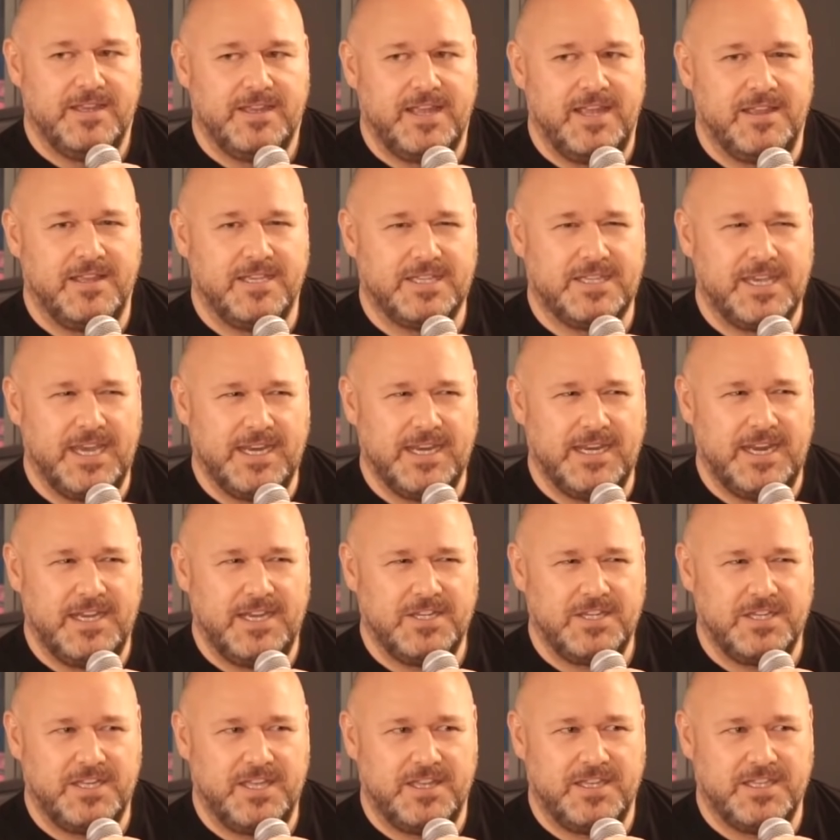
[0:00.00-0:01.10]
Then the second day
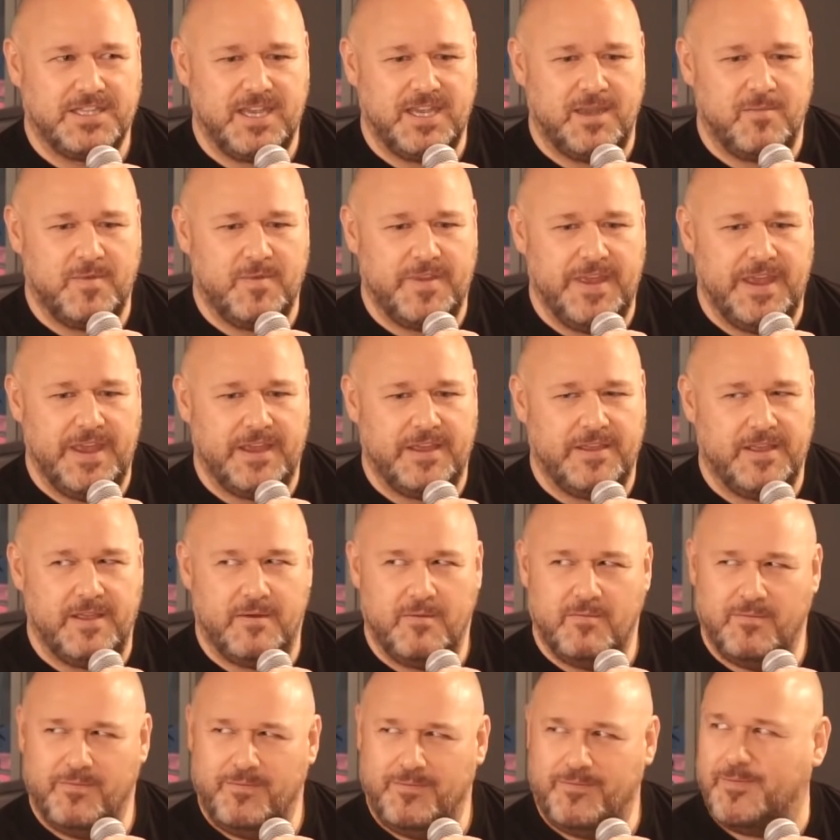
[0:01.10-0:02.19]
she did the same thing. And
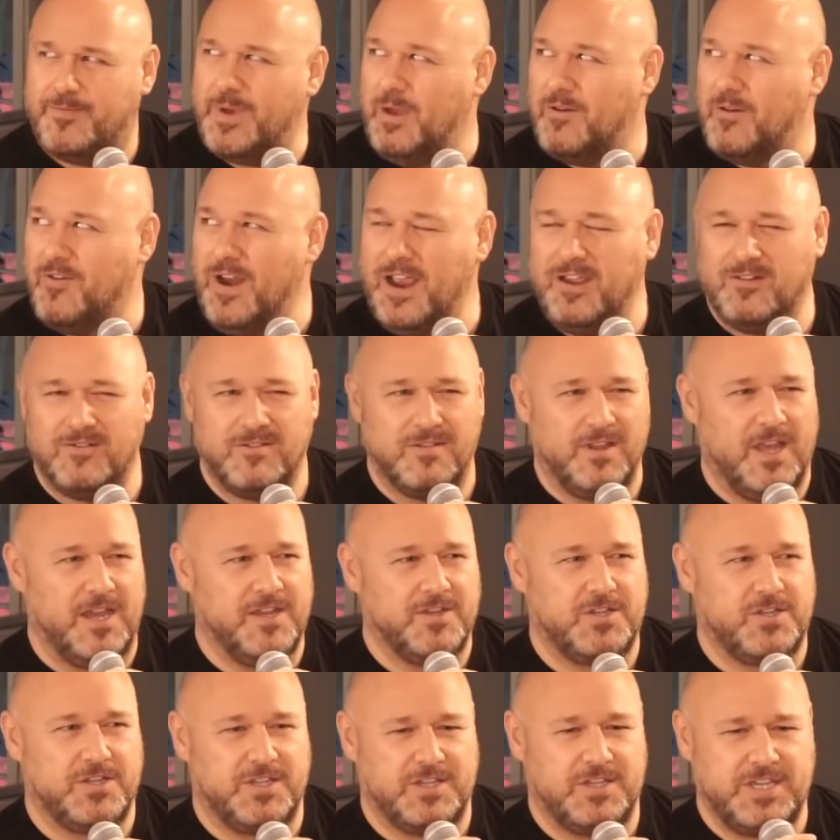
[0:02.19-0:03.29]
then around
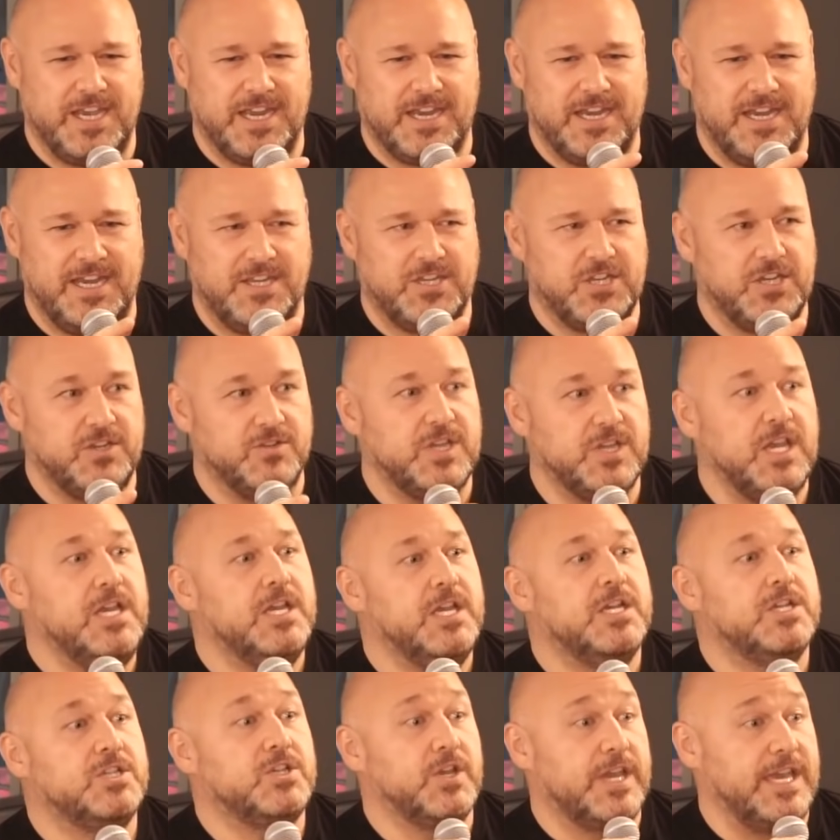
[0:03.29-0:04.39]
lunch, the second day she goes,
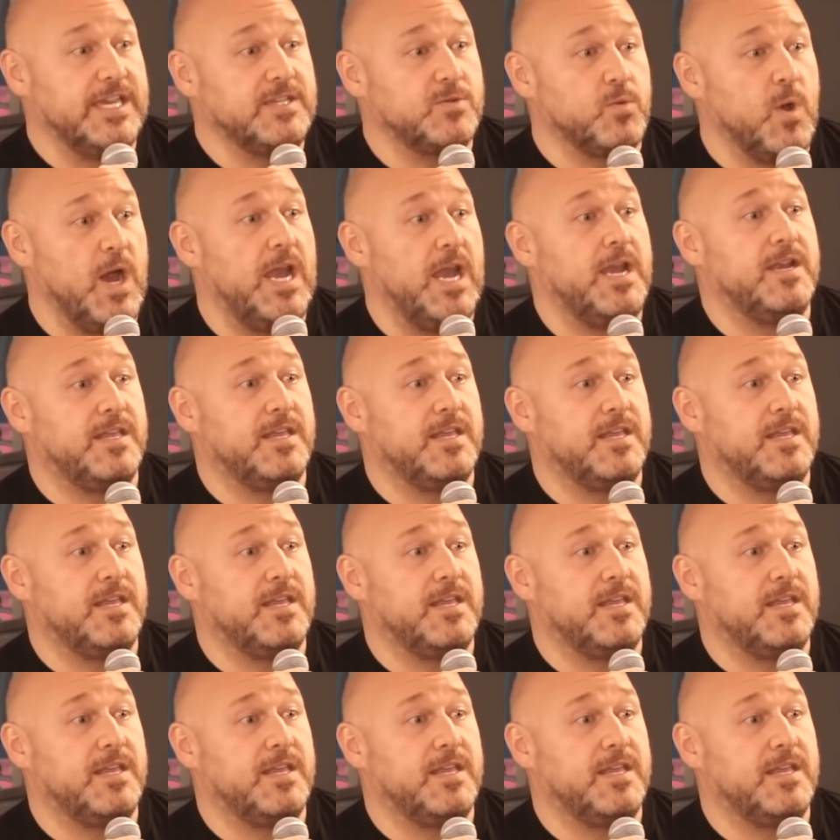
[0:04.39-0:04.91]
so guess what?